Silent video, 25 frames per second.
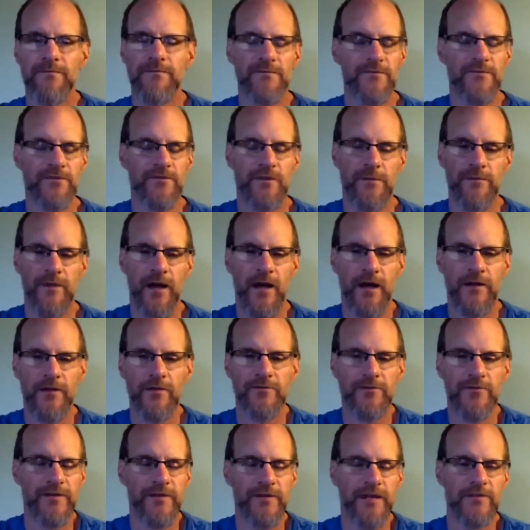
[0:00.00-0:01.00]
some uh,
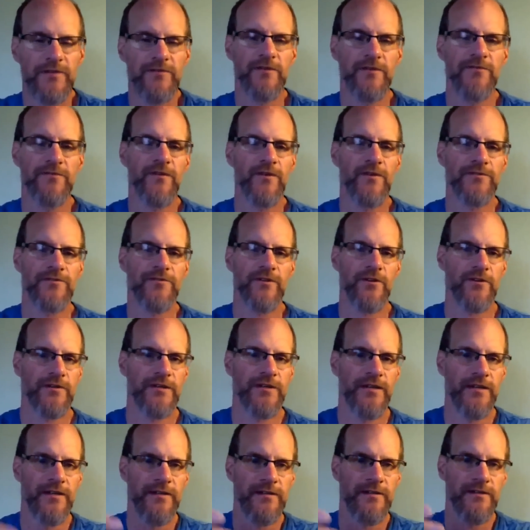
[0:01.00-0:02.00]
neutral density filter
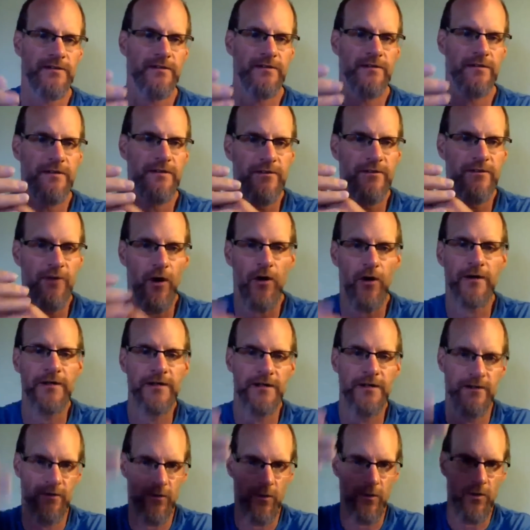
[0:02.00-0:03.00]
can darken
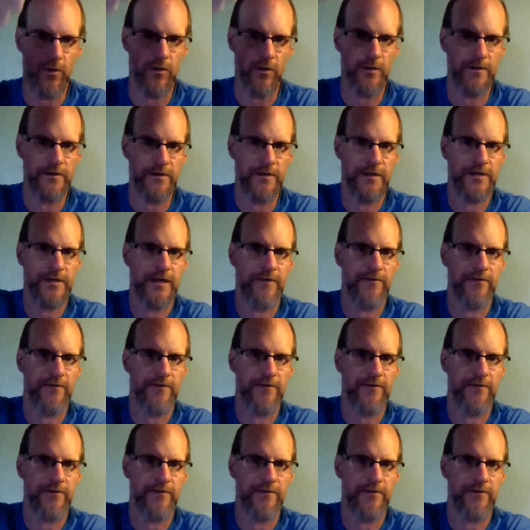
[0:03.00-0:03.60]
it, or you can have a